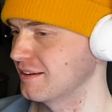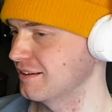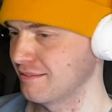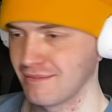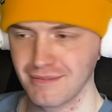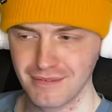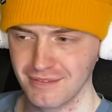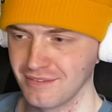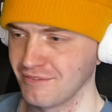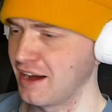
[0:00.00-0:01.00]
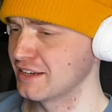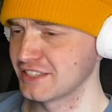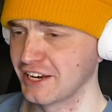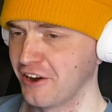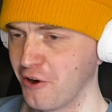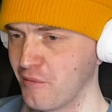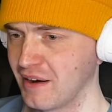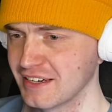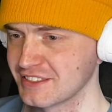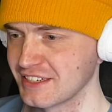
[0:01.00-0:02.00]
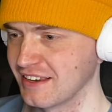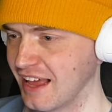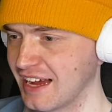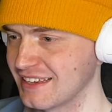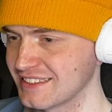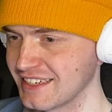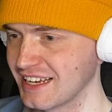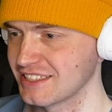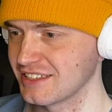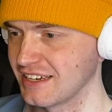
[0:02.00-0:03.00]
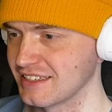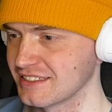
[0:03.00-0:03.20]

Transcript: Why say no? Why not say lie and say yes? I did.